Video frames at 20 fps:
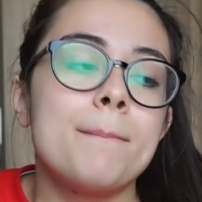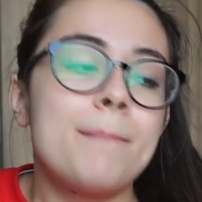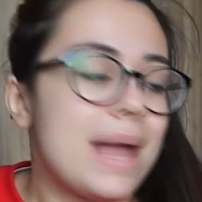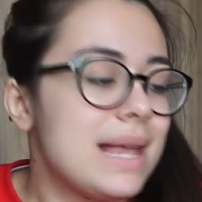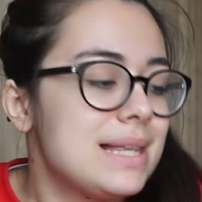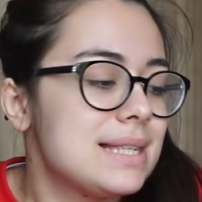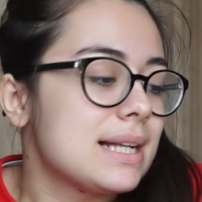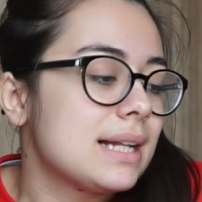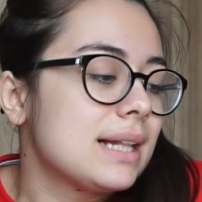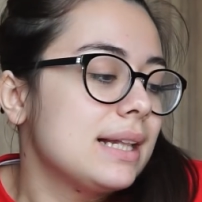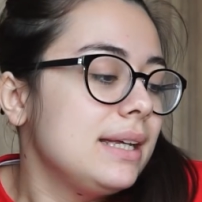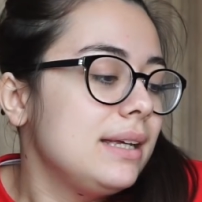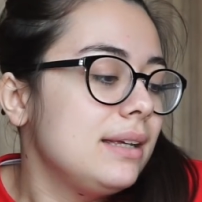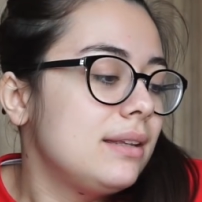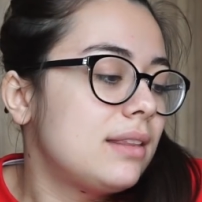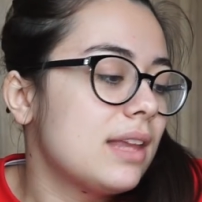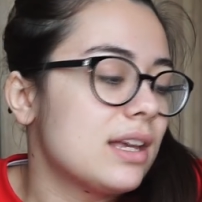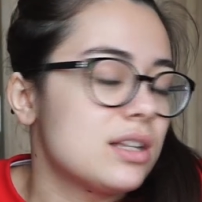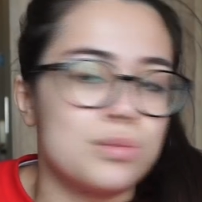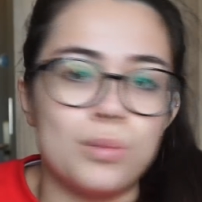
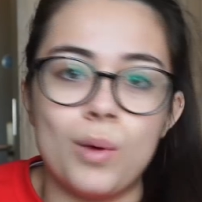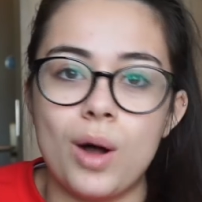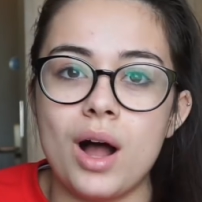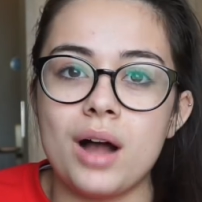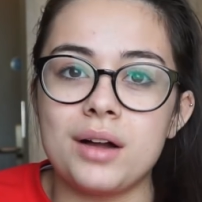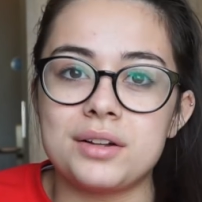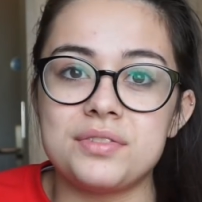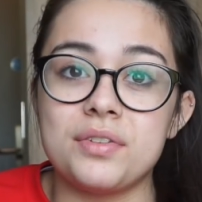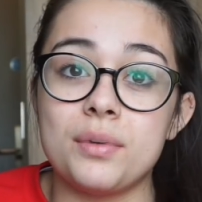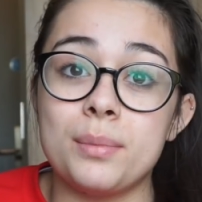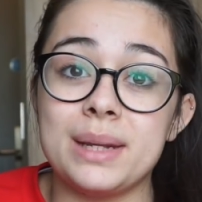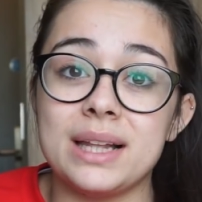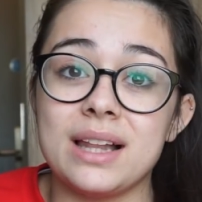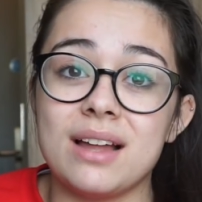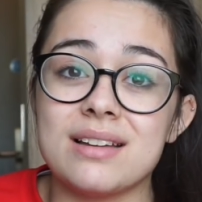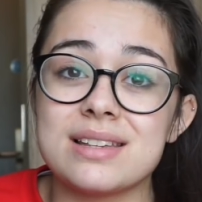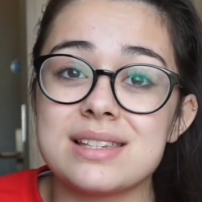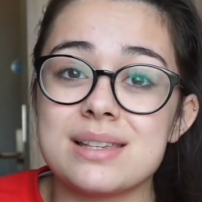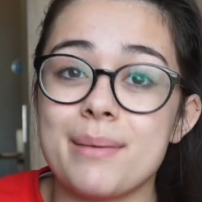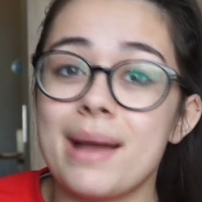basically this worked for me
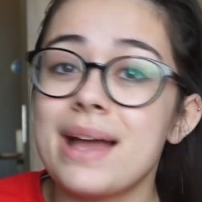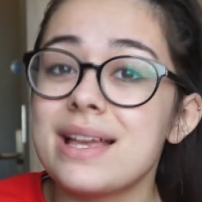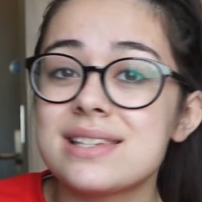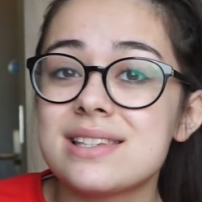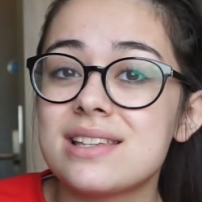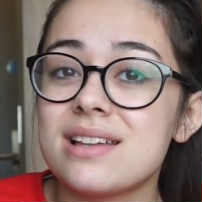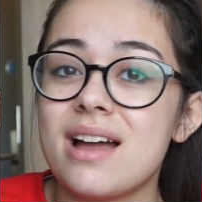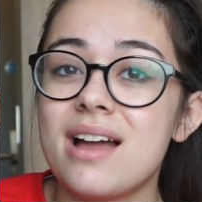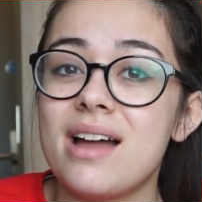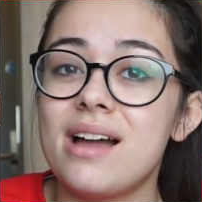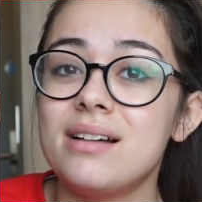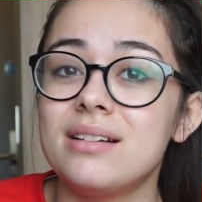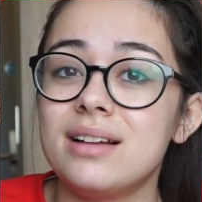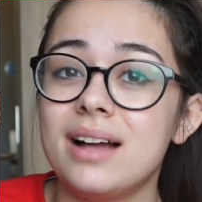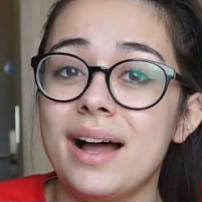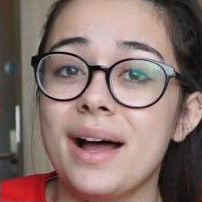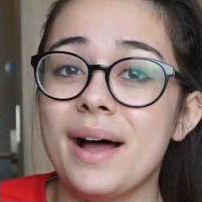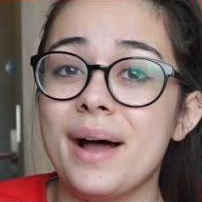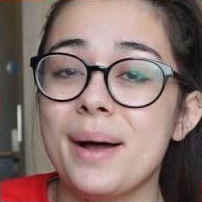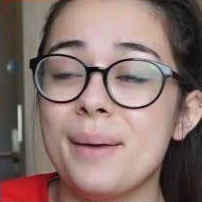last semester,
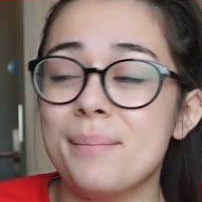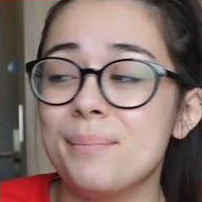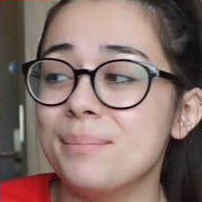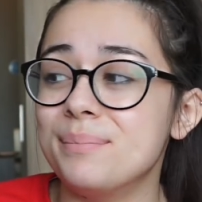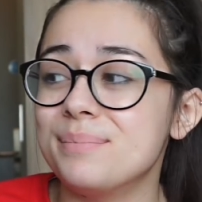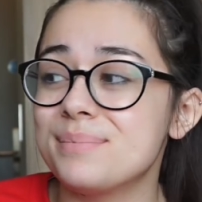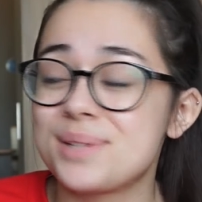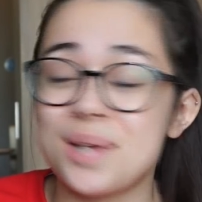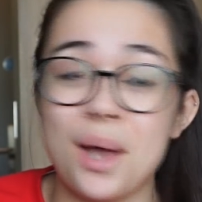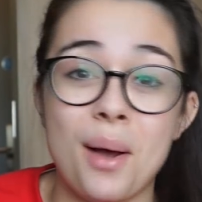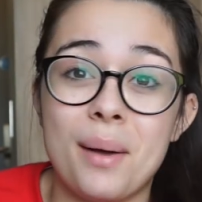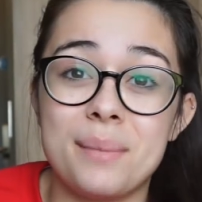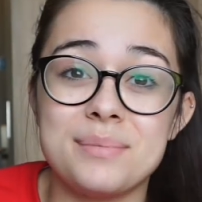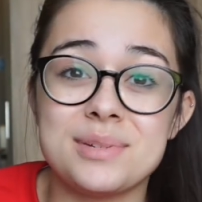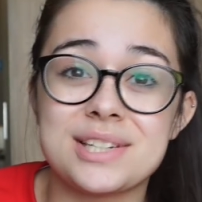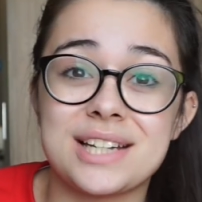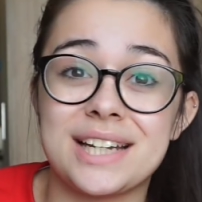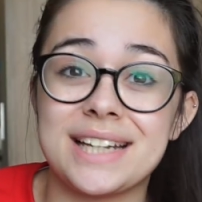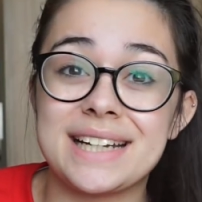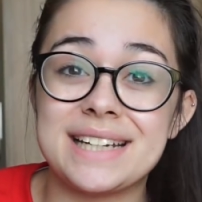so I'm
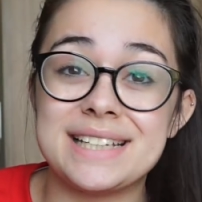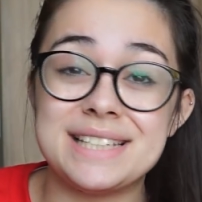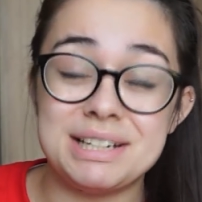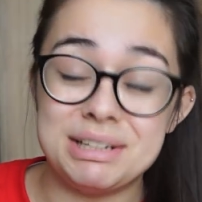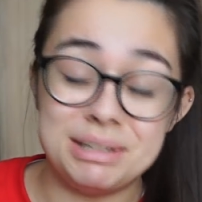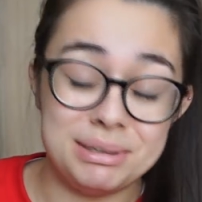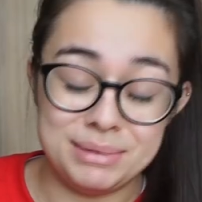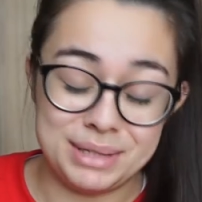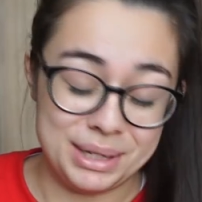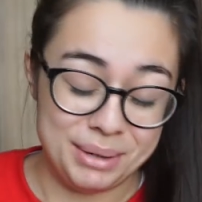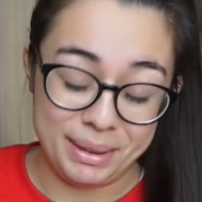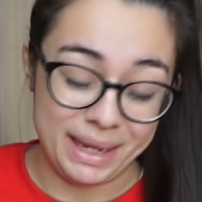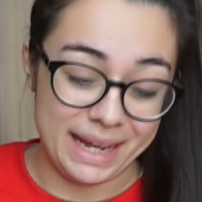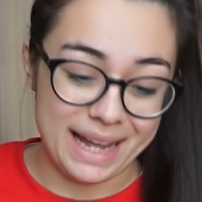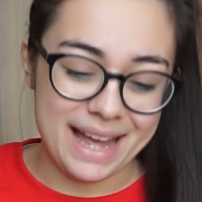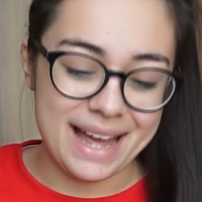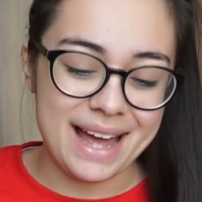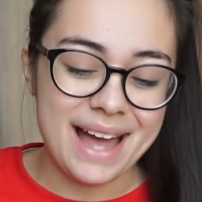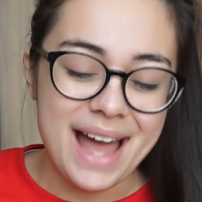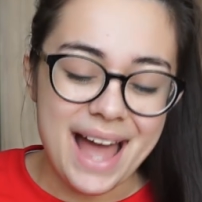just going to continue doing
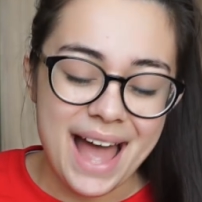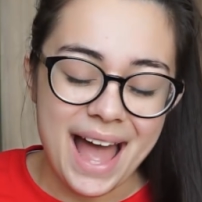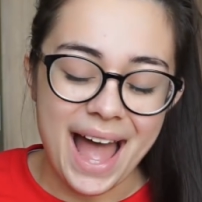it,